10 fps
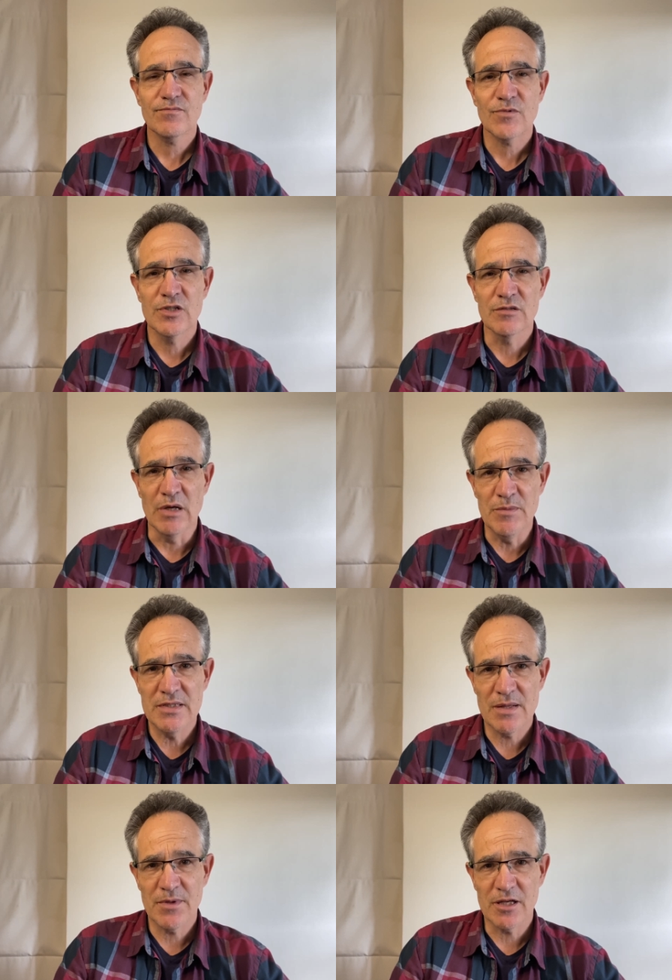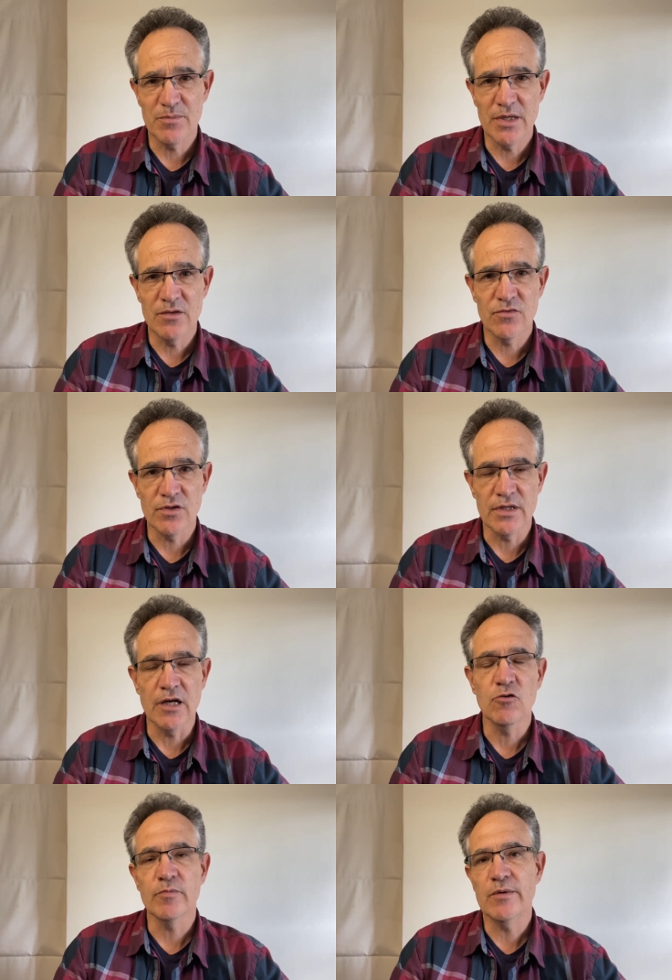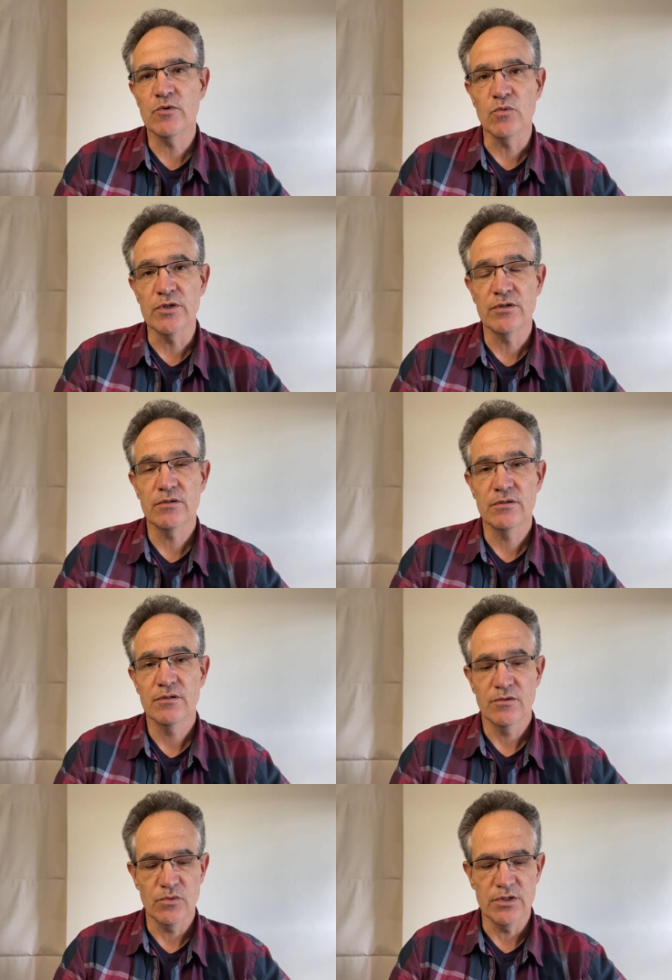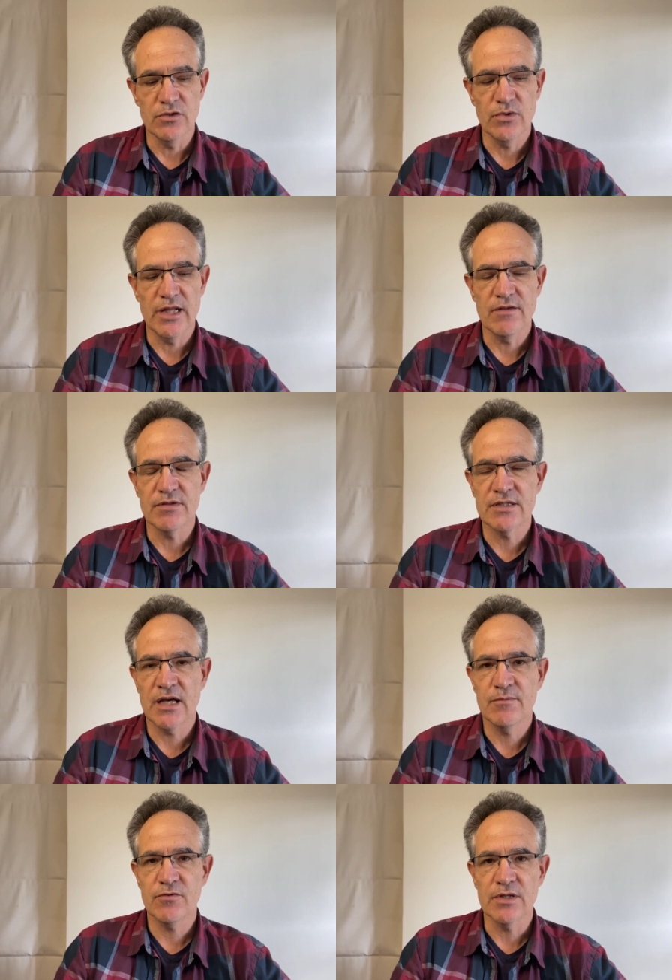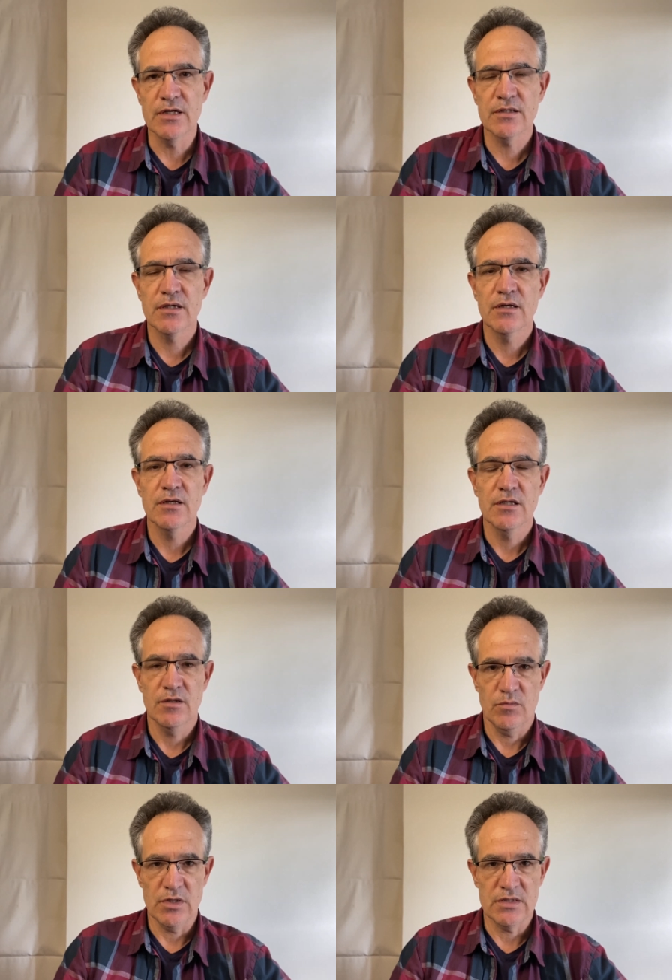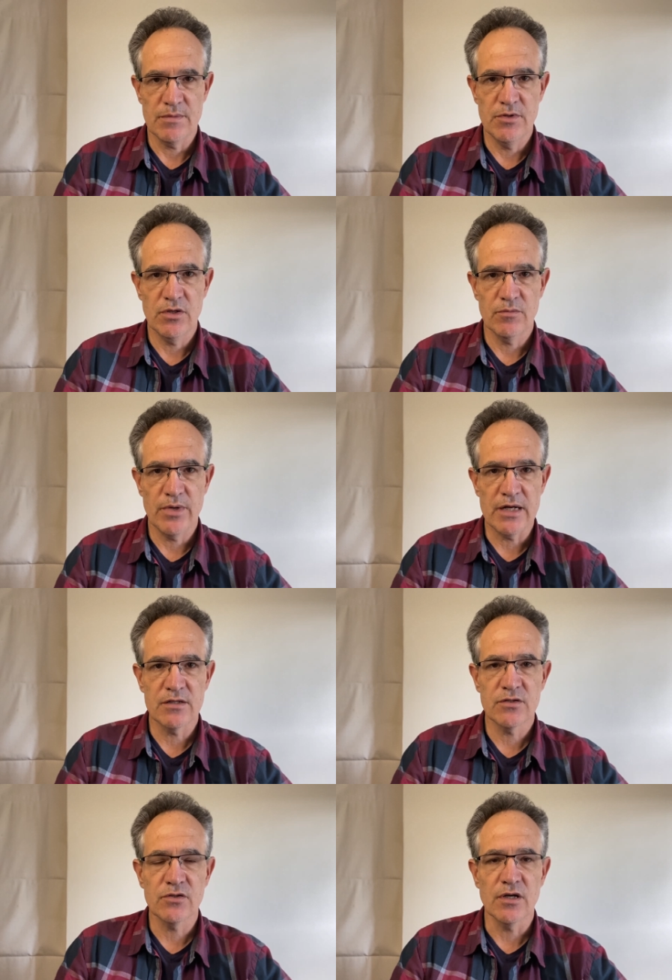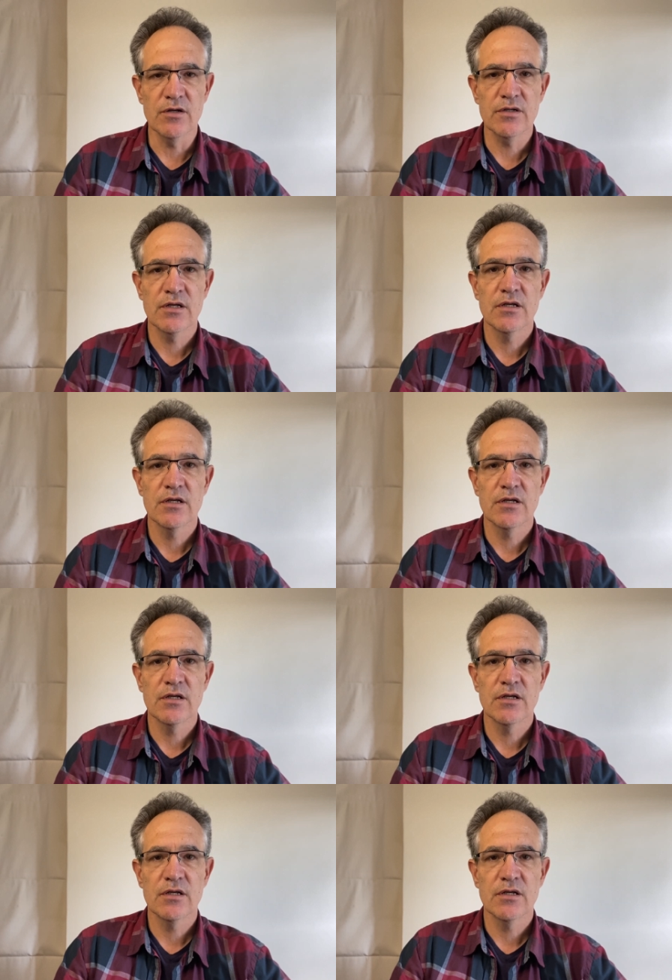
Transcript: So maybe something appeared for you now, or maybe we don't really have the time for that, but it's something you can practice on your own.